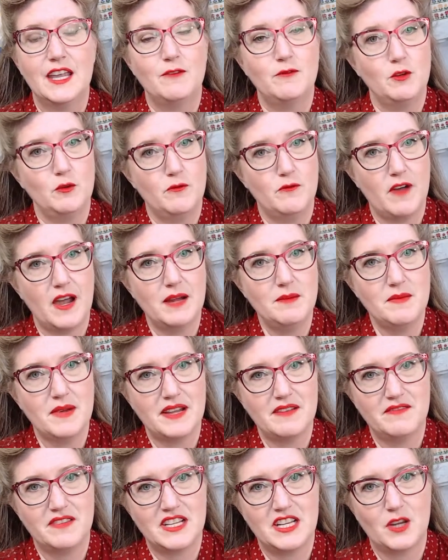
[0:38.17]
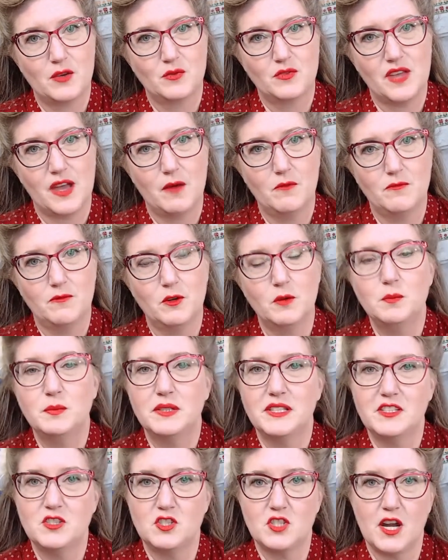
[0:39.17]
If you find my videos helpful,
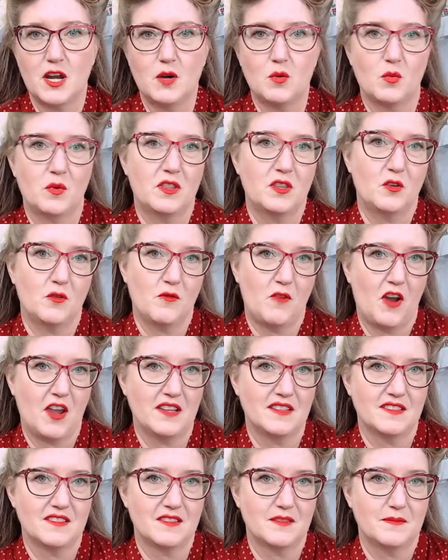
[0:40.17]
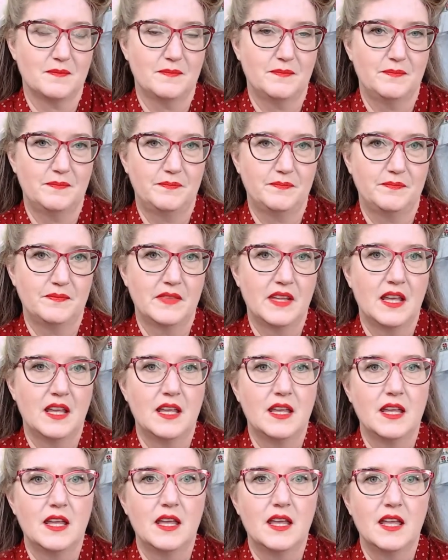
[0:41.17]
please share with your friends.
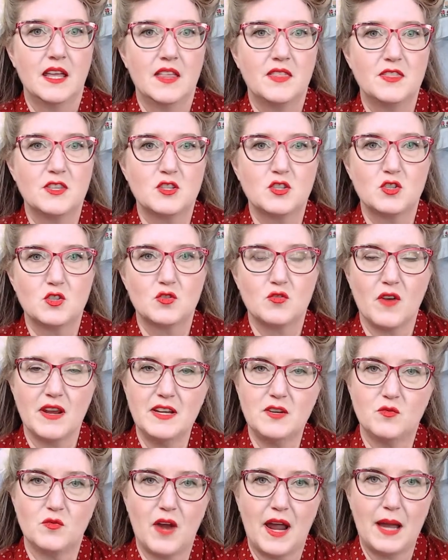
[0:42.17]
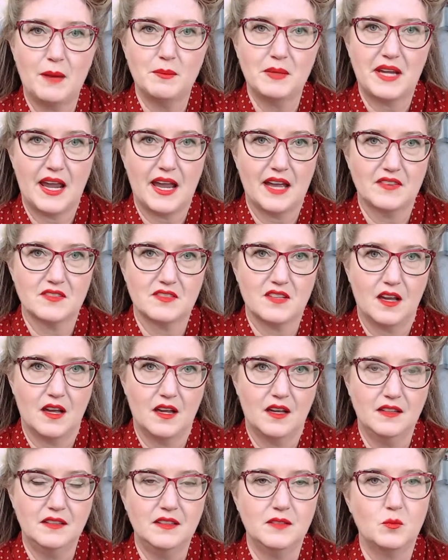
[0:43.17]
The straight wrap cast
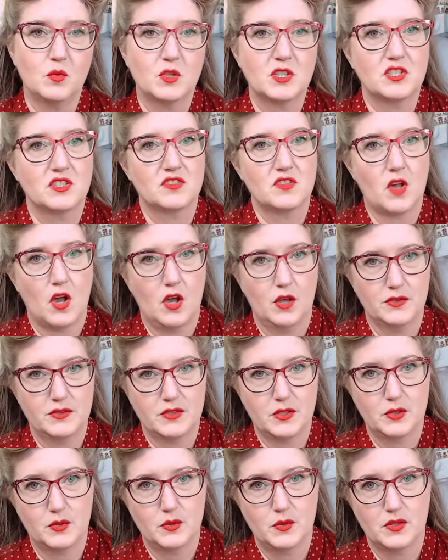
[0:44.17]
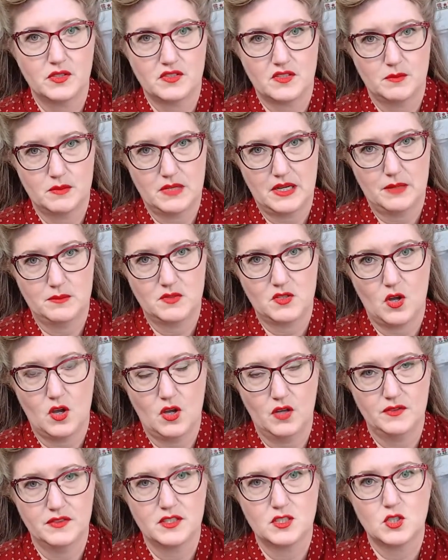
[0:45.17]
on, which is also sometimes
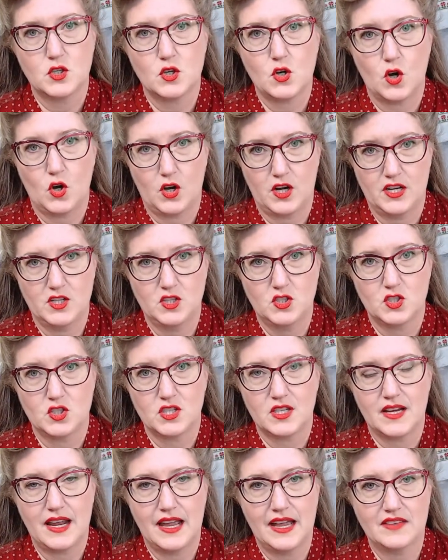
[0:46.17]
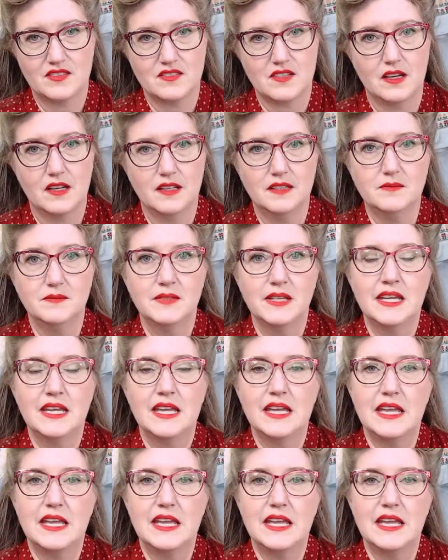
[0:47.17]
called the Turkish cast on,